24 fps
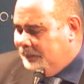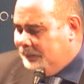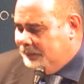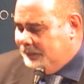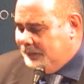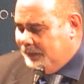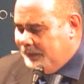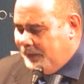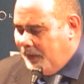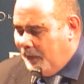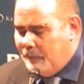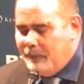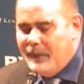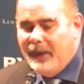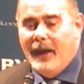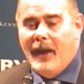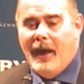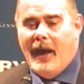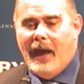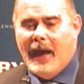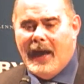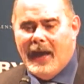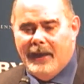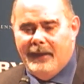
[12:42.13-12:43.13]
You know,
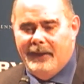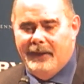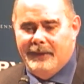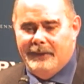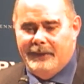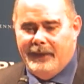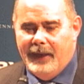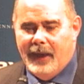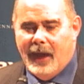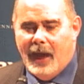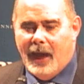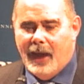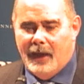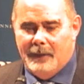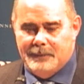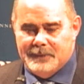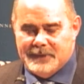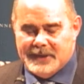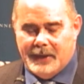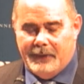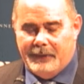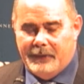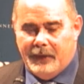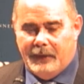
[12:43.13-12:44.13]
behind the
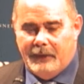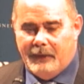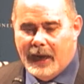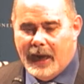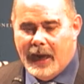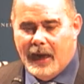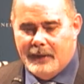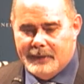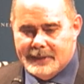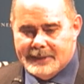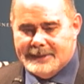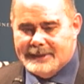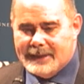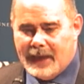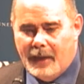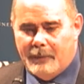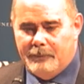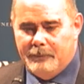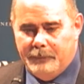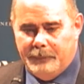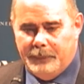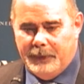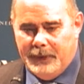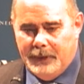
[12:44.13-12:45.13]
Alps, there are
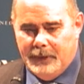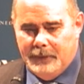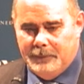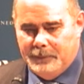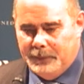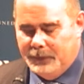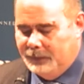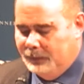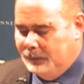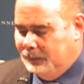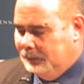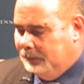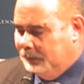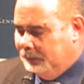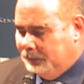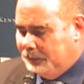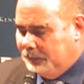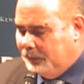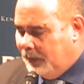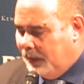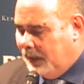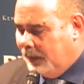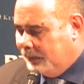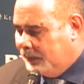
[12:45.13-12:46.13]
some people
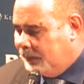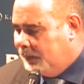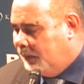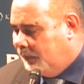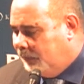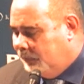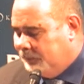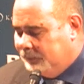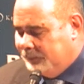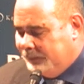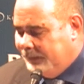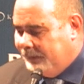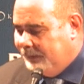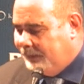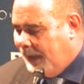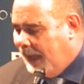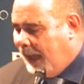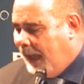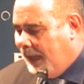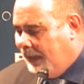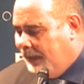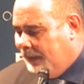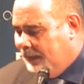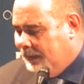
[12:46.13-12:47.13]
who are called
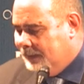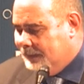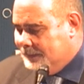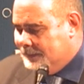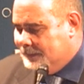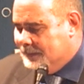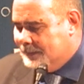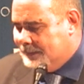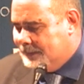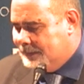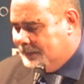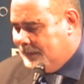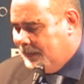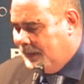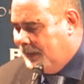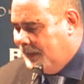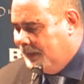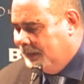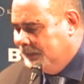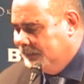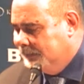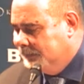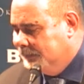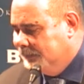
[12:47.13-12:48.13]
Italians,
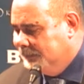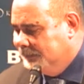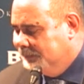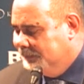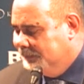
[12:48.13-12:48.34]
and